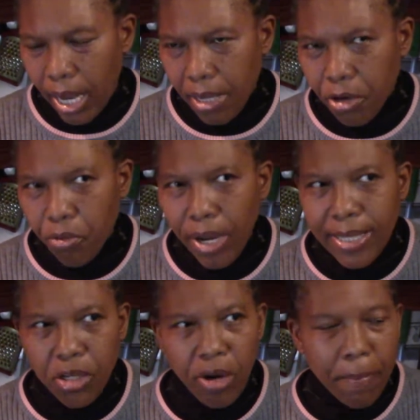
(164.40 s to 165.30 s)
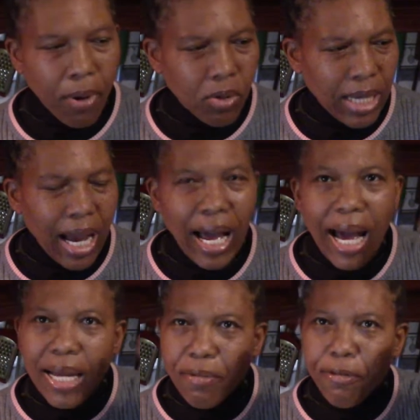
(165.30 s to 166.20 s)
grated about a
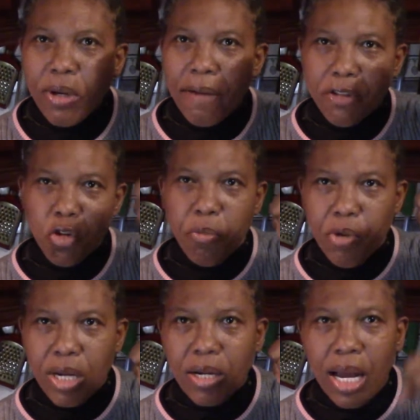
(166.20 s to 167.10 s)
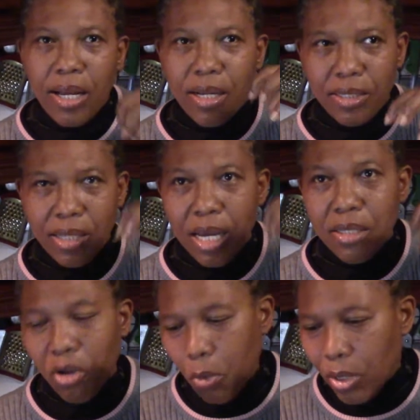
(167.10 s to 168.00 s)
handful of turmeric,
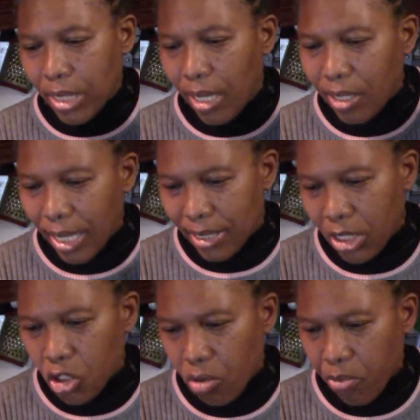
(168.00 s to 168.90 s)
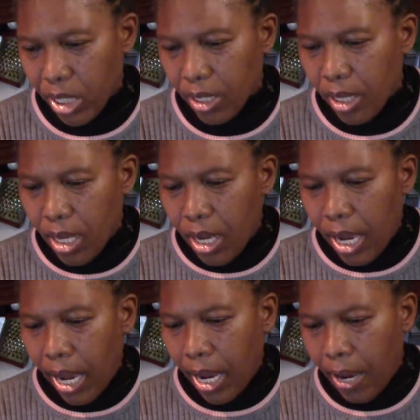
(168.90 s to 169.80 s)
so it was a lot of turmeric.
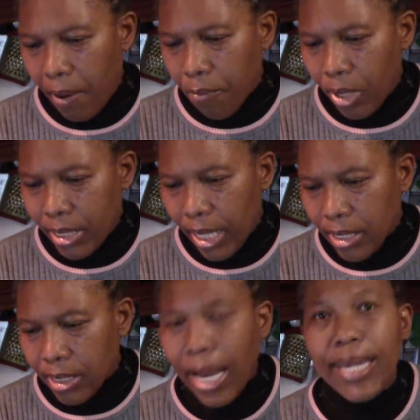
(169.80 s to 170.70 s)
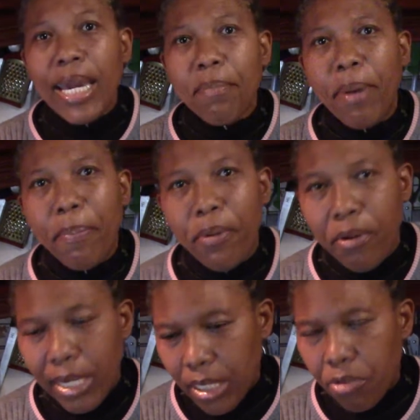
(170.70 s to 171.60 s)
What else? Cayenne pepper,
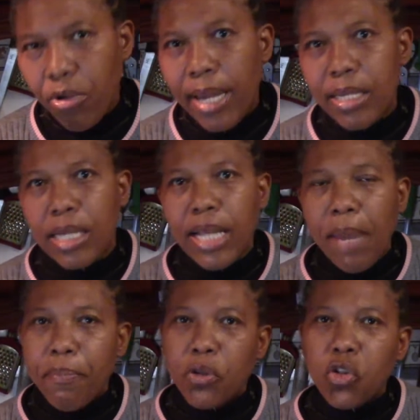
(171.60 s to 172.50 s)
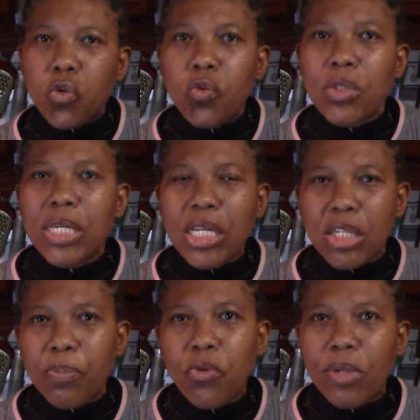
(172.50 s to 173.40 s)
I didn't write that. I put 2
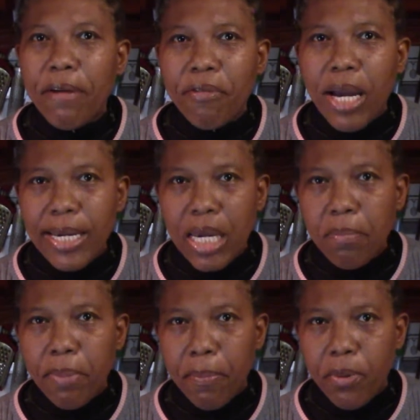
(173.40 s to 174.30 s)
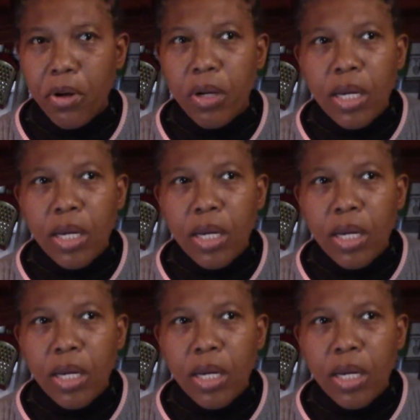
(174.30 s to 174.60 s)
teaspoons of cayenne pepper.